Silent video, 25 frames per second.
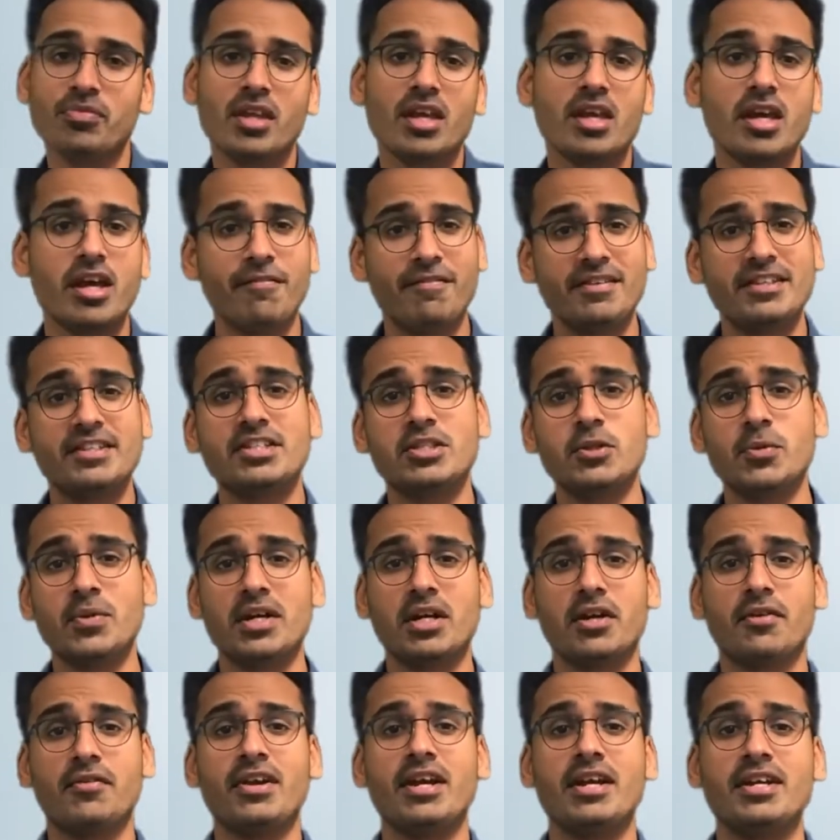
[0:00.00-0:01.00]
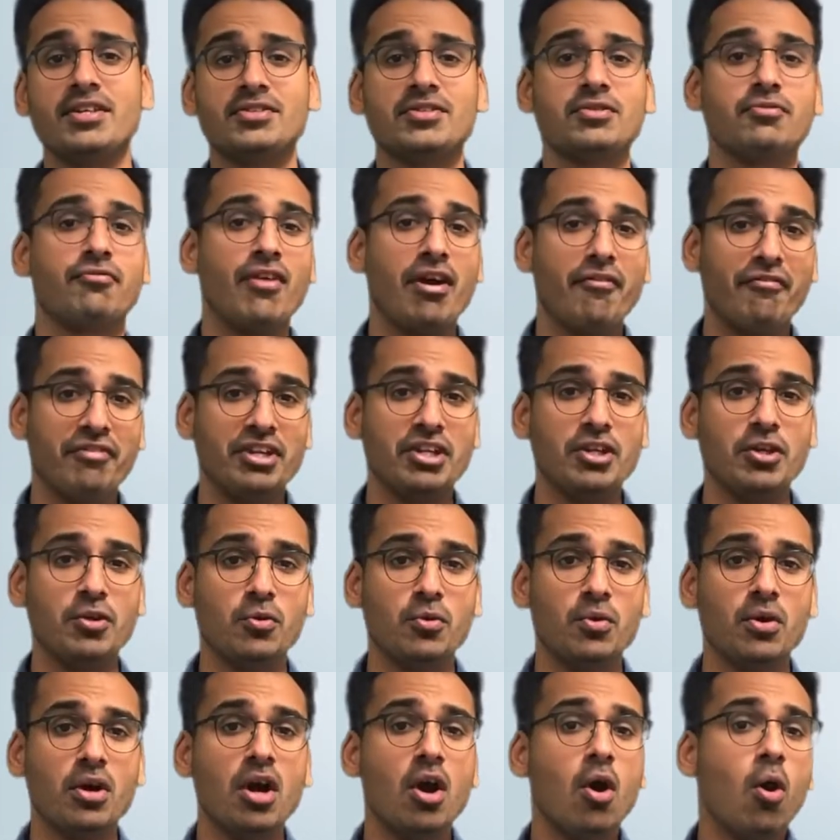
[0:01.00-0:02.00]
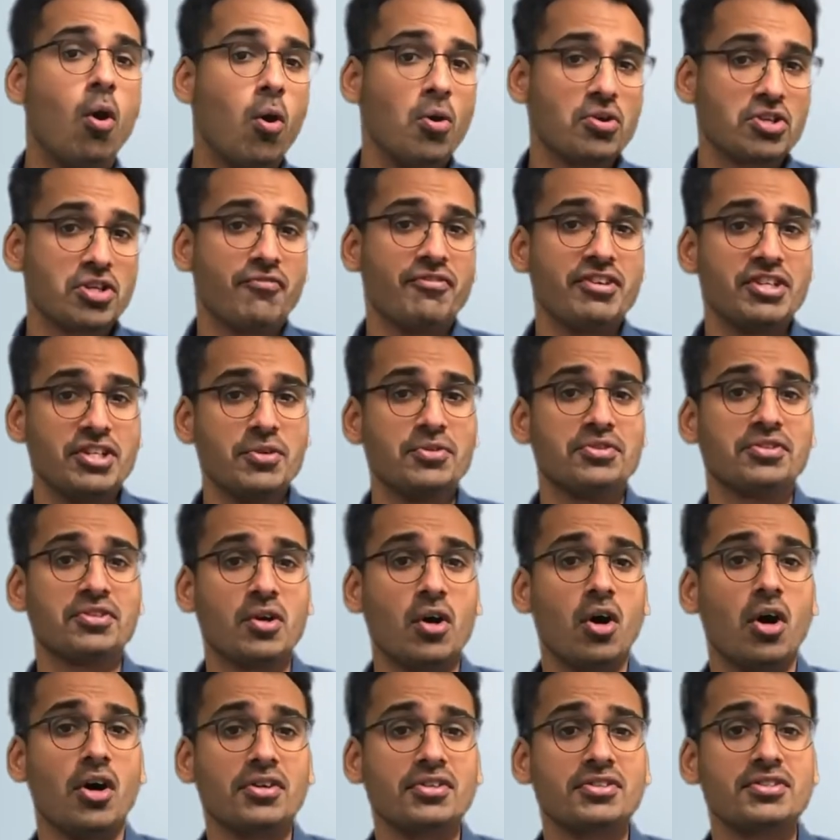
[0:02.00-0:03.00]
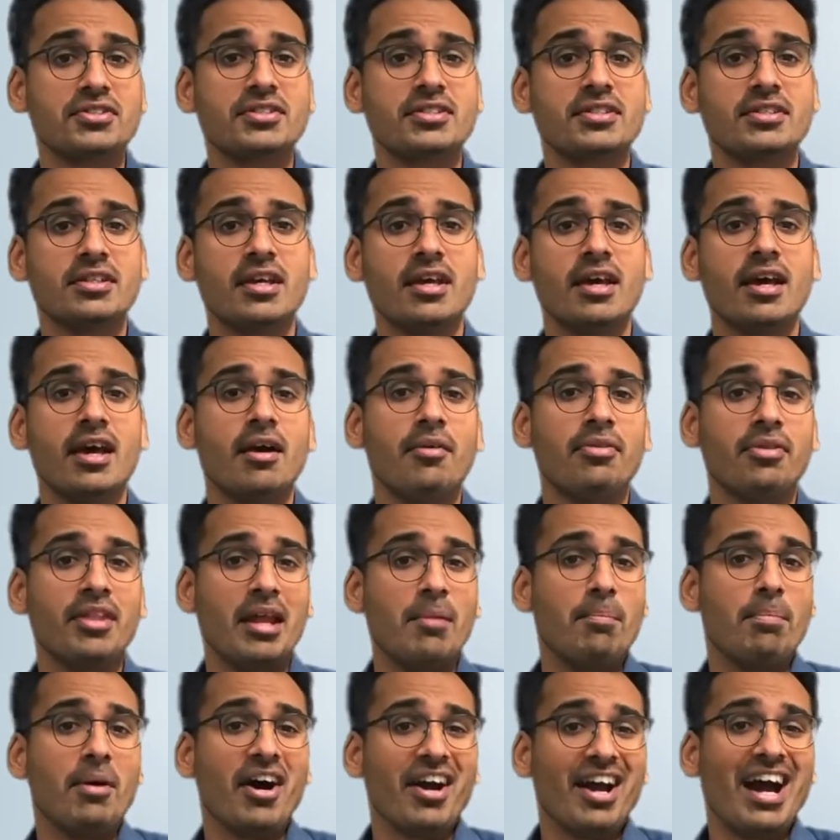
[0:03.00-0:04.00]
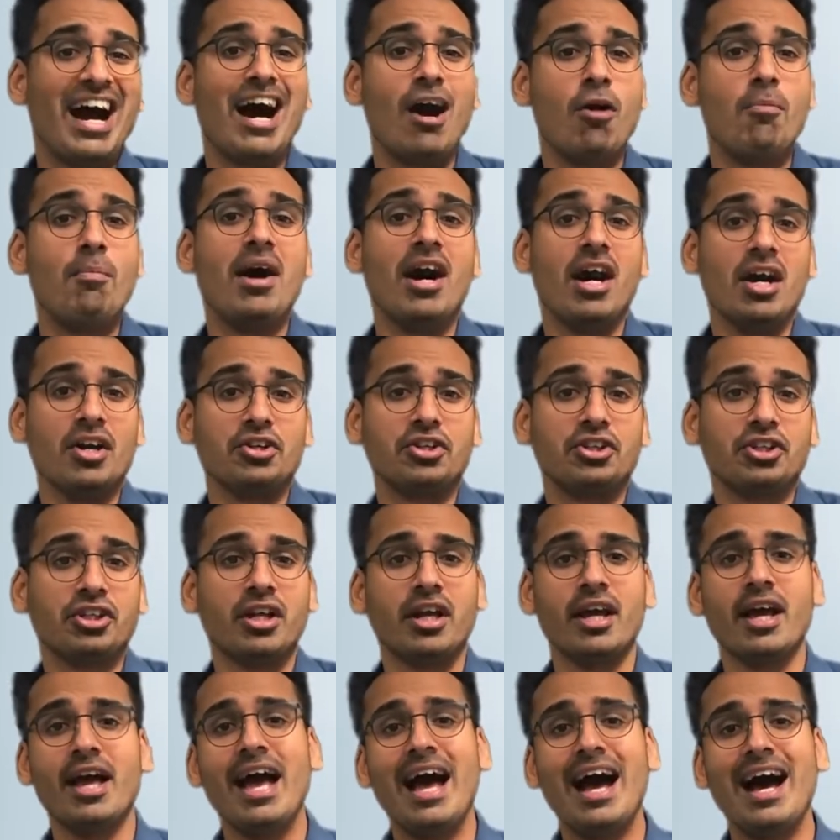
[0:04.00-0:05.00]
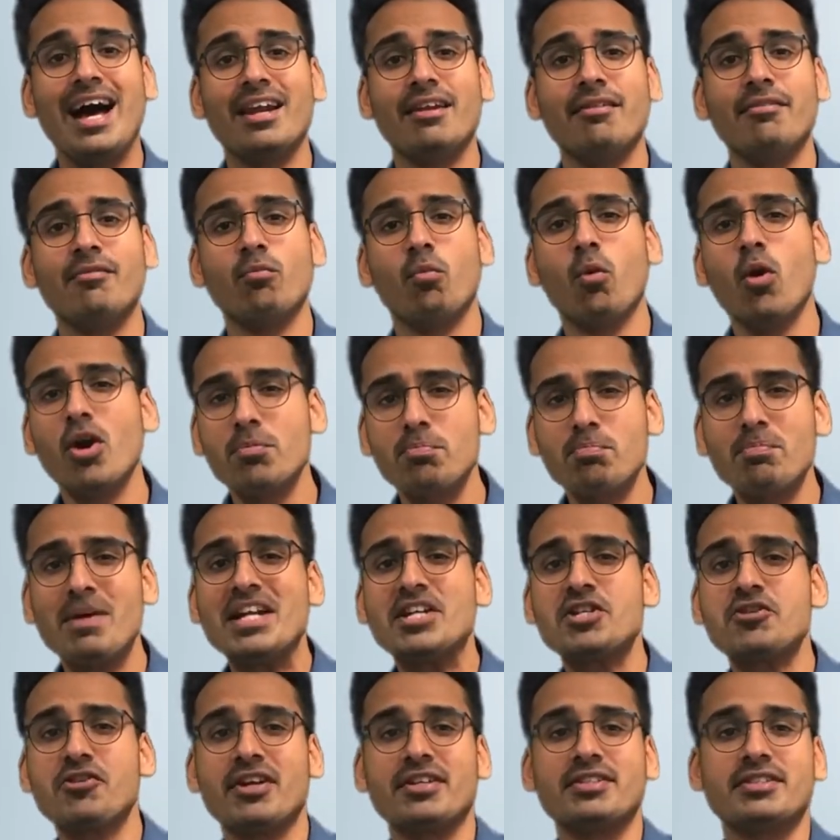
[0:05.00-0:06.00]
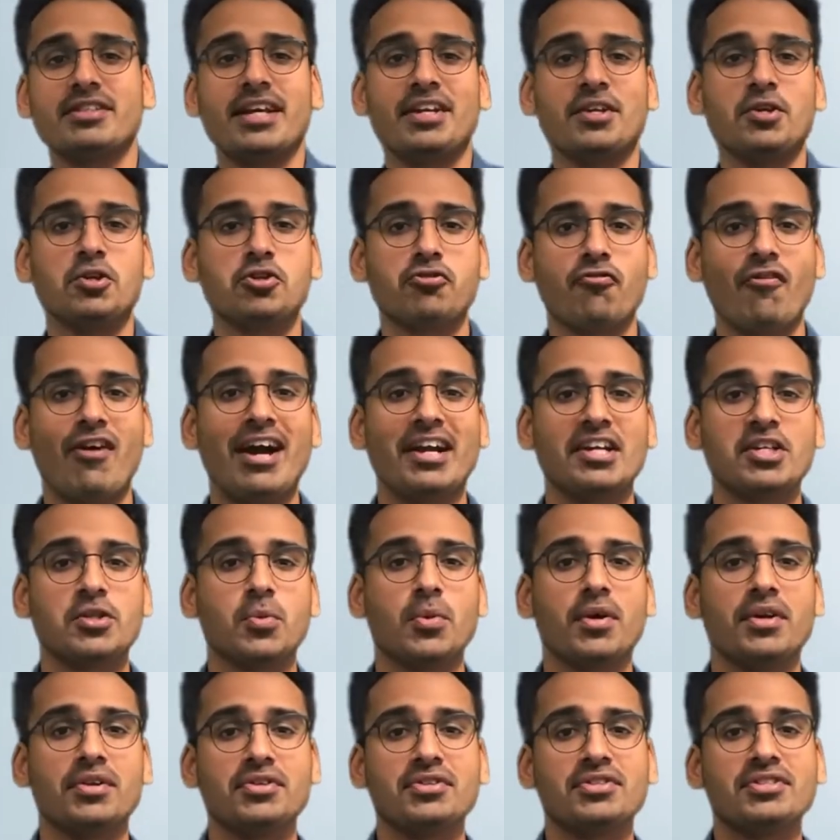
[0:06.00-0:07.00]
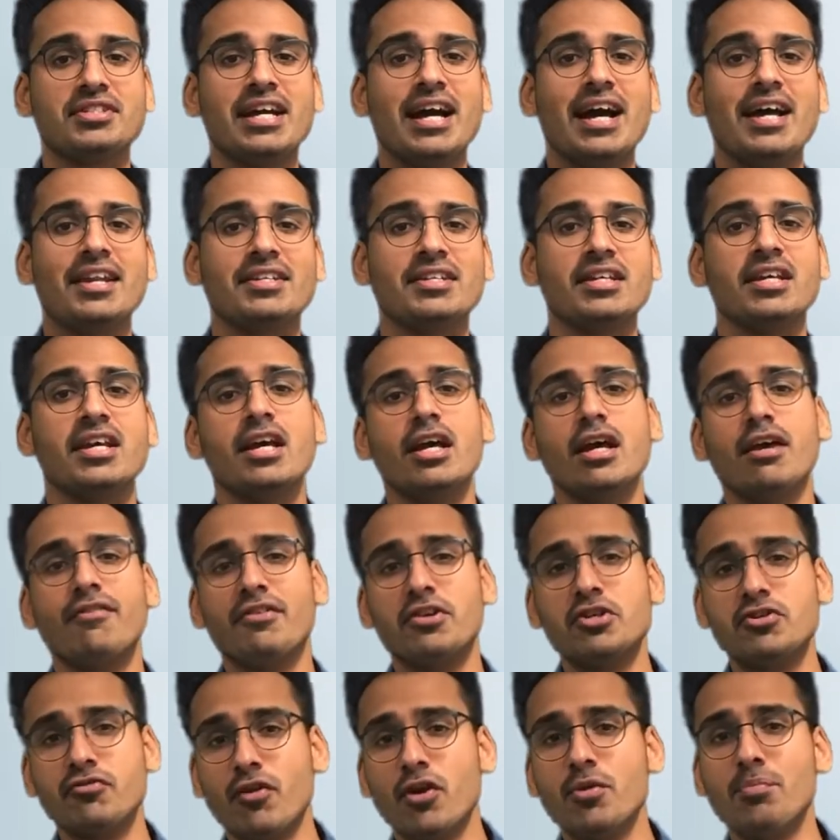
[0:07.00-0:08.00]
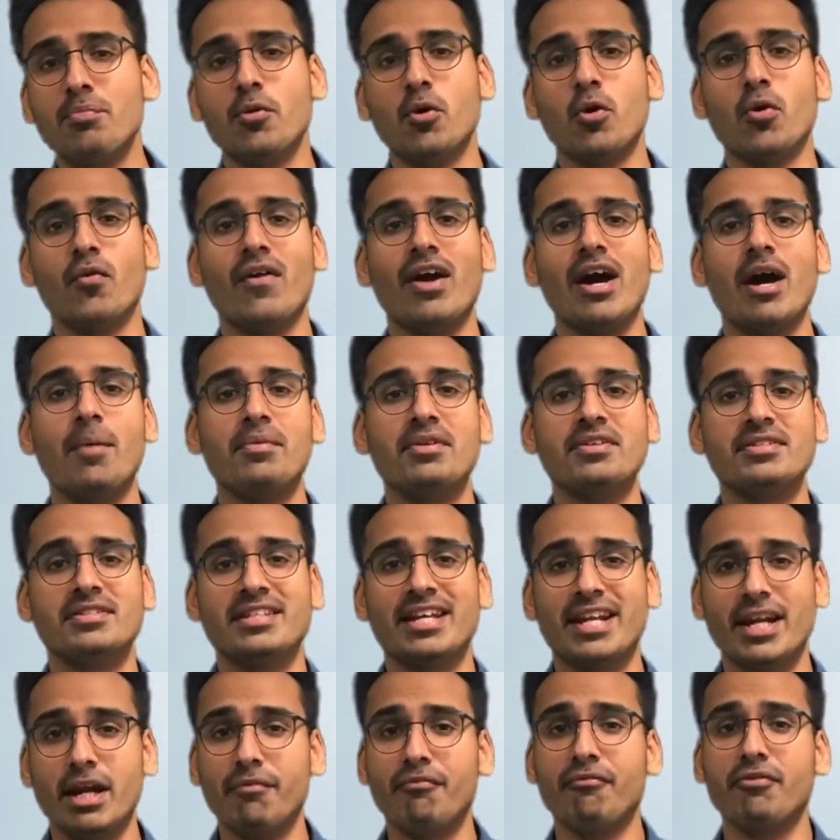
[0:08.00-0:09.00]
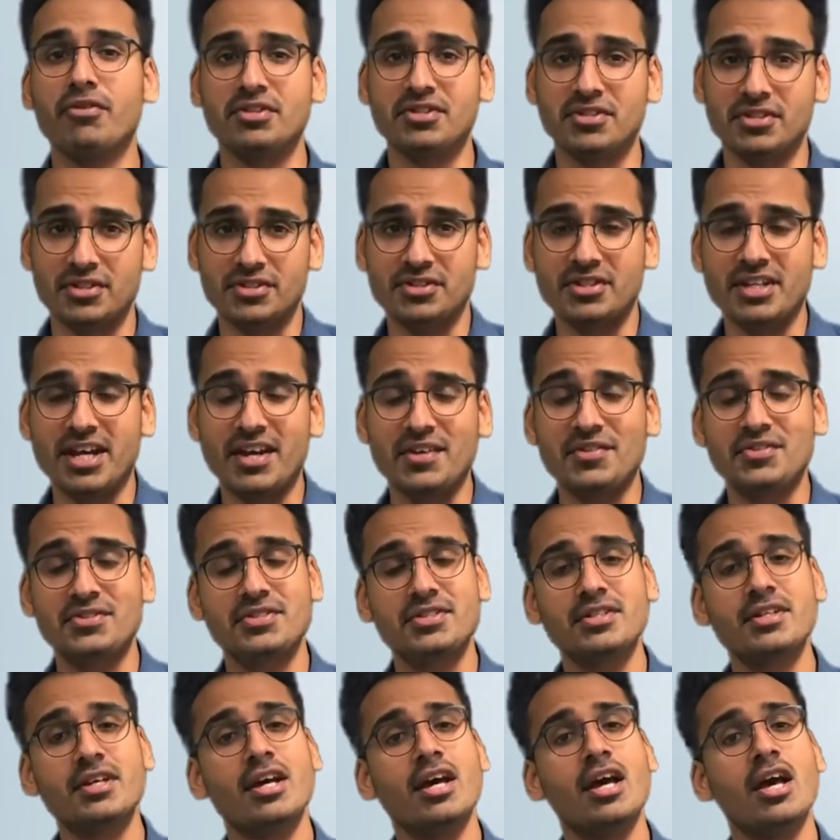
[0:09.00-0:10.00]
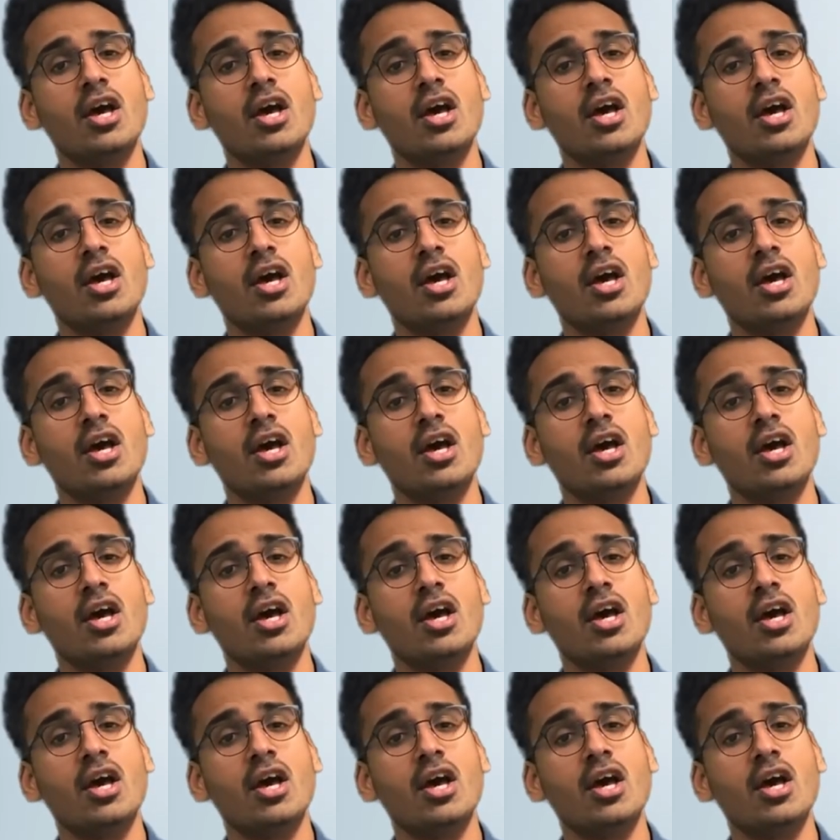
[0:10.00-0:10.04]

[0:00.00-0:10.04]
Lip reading: If it's to increase revenue or to reduce costs, then by how much? And what metrics can you track to understand if your drone program is set up for success?